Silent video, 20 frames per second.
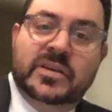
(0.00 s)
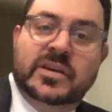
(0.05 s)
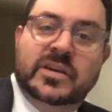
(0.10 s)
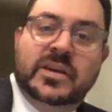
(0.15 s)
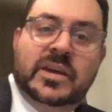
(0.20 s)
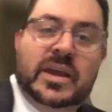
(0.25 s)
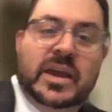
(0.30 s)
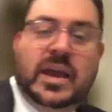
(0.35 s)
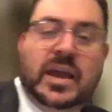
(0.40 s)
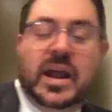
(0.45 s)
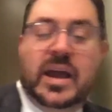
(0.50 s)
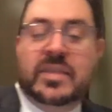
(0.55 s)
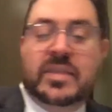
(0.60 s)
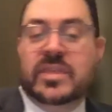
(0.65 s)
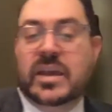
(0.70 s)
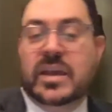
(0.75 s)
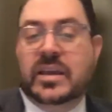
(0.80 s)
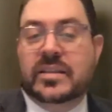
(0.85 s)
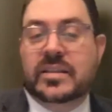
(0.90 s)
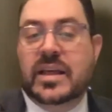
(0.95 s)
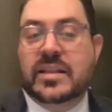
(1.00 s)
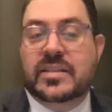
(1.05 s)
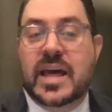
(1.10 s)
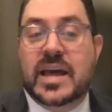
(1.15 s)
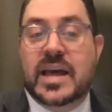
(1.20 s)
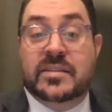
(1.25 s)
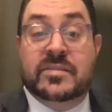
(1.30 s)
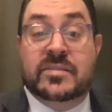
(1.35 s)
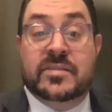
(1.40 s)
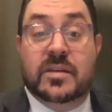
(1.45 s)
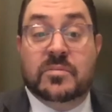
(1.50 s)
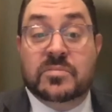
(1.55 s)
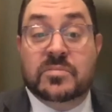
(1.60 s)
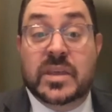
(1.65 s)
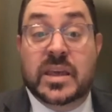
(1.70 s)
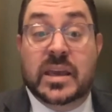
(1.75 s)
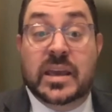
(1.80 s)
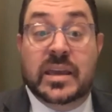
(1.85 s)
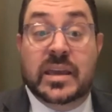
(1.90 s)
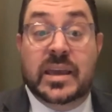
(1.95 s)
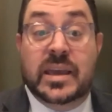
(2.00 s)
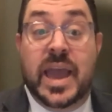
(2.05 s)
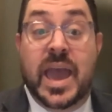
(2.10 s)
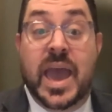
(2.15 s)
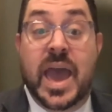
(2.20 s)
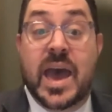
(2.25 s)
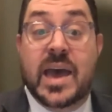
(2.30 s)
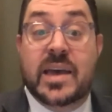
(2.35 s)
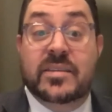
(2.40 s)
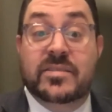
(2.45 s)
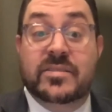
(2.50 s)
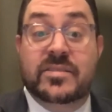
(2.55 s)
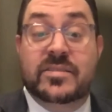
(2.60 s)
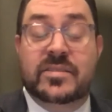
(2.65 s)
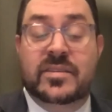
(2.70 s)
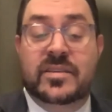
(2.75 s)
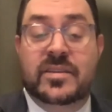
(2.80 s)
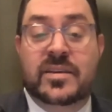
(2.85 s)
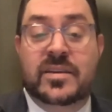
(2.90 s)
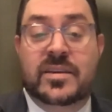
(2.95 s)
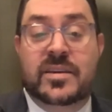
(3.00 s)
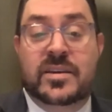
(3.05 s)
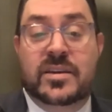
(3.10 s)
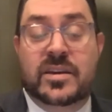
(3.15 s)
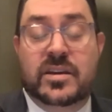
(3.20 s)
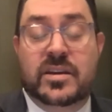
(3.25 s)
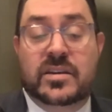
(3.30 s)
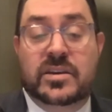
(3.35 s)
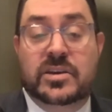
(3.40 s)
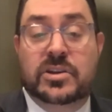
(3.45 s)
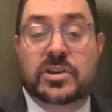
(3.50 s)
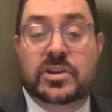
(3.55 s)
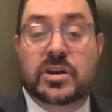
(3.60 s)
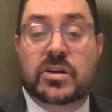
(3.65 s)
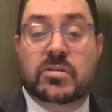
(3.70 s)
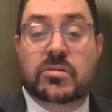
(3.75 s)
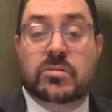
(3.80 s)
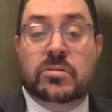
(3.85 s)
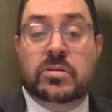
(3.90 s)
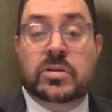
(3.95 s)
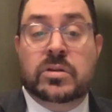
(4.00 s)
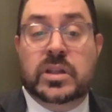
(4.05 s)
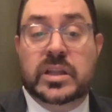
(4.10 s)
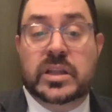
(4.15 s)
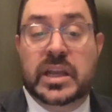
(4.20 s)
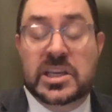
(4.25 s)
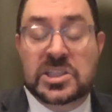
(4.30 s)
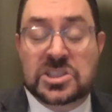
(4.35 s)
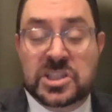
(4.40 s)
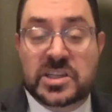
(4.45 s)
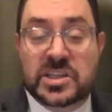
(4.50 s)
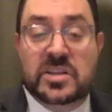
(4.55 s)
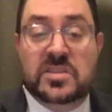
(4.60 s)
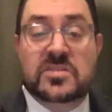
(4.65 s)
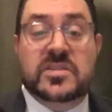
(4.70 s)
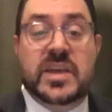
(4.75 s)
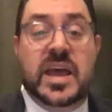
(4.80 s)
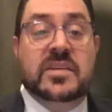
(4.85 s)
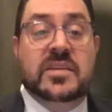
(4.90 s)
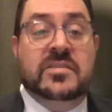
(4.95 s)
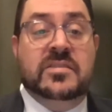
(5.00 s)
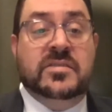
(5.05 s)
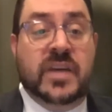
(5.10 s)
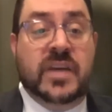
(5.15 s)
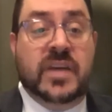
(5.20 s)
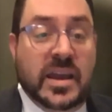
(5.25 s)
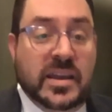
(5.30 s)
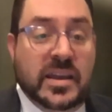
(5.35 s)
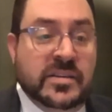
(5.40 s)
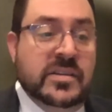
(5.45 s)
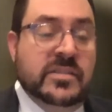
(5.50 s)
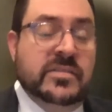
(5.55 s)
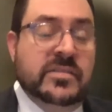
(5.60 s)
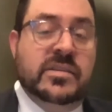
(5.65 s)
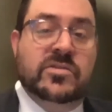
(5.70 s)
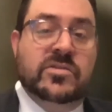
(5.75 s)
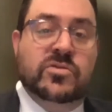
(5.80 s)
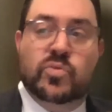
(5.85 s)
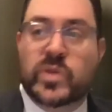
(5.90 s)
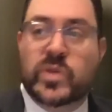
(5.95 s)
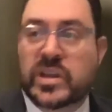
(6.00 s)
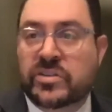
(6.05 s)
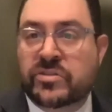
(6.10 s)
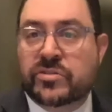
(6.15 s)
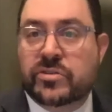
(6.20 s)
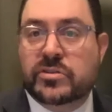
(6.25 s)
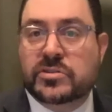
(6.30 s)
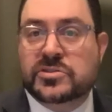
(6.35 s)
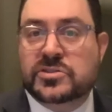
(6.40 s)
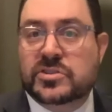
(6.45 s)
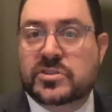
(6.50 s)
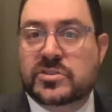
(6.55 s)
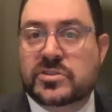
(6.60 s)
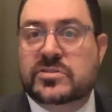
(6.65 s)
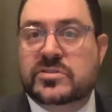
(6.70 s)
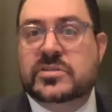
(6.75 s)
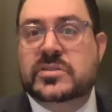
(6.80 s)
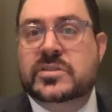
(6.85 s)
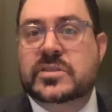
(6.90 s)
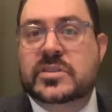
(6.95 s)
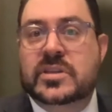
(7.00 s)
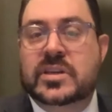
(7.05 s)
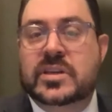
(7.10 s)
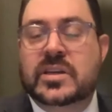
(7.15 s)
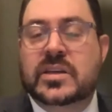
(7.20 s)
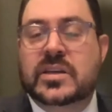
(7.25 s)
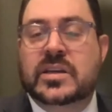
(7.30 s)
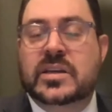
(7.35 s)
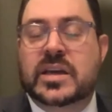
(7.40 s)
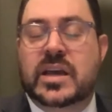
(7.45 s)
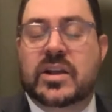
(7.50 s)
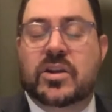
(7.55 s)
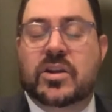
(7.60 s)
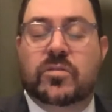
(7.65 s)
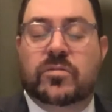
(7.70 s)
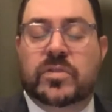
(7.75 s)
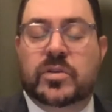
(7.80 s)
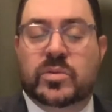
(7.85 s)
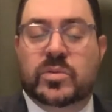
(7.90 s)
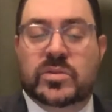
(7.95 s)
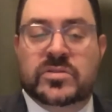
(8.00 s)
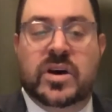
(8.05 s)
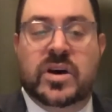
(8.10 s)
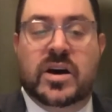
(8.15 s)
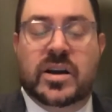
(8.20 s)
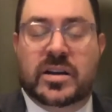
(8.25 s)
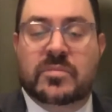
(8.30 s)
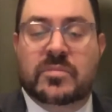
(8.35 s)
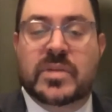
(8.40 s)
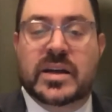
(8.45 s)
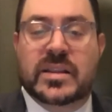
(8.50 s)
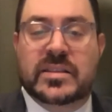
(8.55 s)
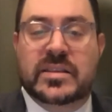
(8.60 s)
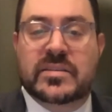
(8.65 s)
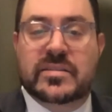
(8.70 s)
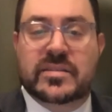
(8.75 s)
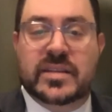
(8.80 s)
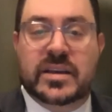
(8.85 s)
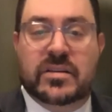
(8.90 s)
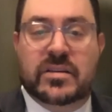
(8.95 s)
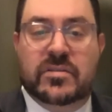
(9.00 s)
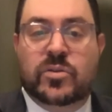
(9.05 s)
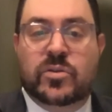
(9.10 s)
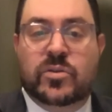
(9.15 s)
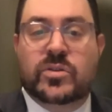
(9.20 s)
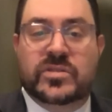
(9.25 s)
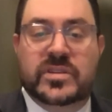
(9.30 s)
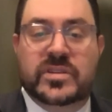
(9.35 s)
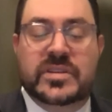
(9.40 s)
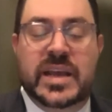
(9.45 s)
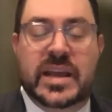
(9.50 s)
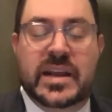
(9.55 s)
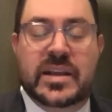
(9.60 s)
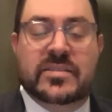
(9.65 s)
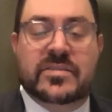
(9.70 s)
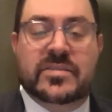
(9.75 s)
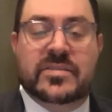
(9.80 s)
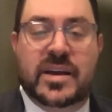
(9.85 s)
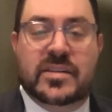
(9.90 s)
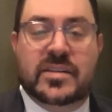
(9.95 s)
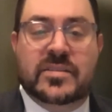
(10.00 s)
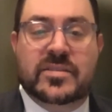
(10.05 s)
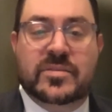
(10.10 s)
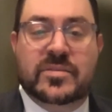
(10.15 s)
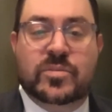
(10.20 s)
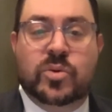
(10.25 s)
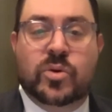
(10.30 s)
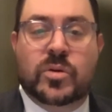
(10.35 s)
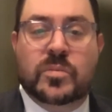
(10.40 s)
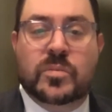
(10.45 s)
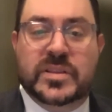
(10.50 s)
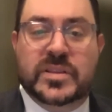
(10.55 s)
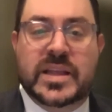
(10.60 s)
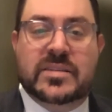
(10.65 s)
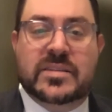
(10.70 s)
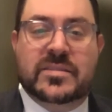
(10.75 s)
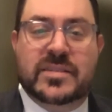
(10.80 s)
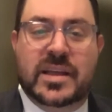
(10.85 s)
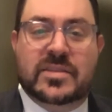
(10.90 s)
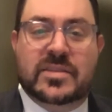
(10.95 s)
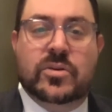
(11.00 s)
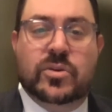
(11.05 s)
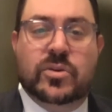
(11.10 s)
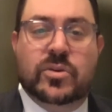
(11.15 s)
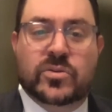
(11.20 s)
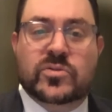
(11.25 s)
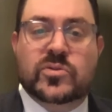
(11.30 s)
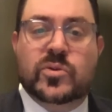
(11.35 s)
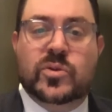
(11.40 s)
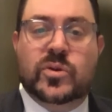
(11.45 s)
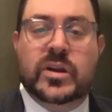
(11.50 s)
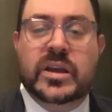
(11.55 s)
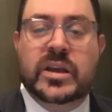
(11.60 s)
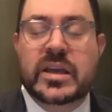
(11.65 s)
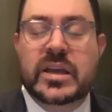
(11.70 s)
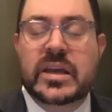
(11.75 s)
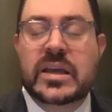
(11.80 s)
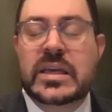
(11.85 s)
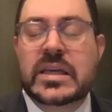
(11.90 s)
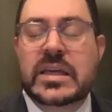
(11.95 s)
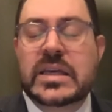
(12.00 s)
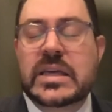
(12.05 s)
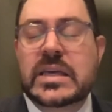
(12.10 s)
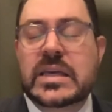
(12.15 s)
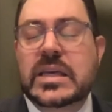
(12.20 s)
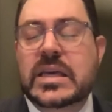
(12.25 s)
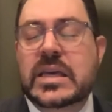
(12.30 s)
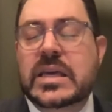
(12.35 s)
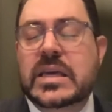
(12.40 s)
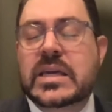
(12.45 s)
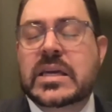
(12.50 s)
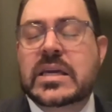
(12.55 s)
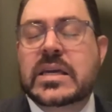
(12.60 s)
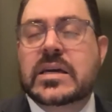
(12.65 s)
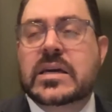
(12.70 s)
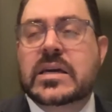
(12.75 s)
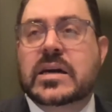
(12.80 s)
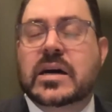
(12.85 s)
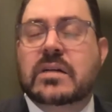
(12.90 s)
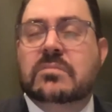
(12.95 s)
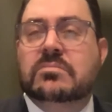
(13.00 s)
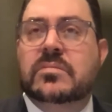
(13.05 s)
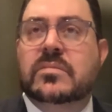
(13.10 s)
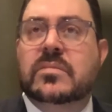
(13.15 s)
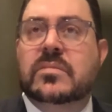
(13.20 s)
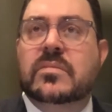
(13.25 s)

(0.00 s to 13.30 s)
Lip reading: And I think that that's something, as clinicians, as scientists, as researchers, and hopefully we'll talk about this, like, of course, the data and science is important, but that's not the whole story. Um,